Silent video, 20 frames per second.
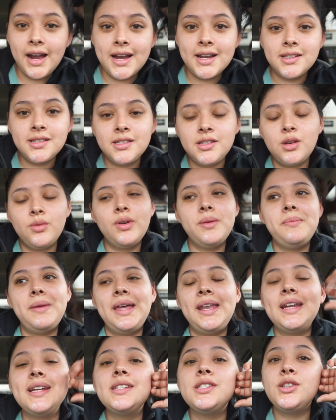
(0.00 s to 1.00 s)
So we
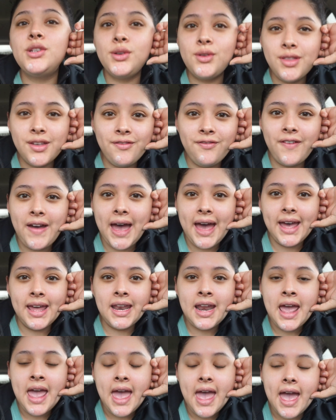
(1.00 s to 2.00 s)
made it to the
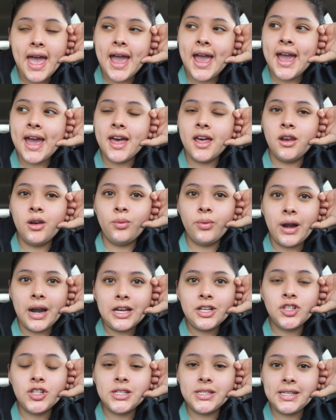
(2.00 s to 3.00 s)
vet and we're
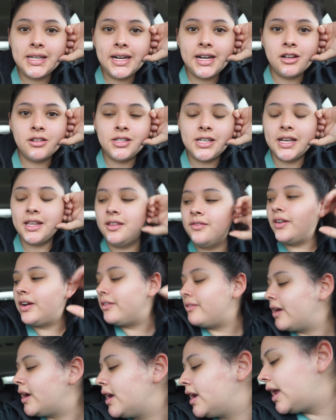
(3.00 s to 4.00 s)
actually sitting outside the
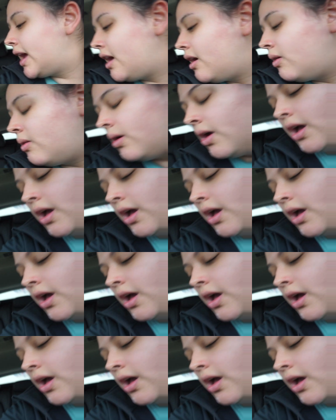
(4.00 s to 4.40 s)
vet right now.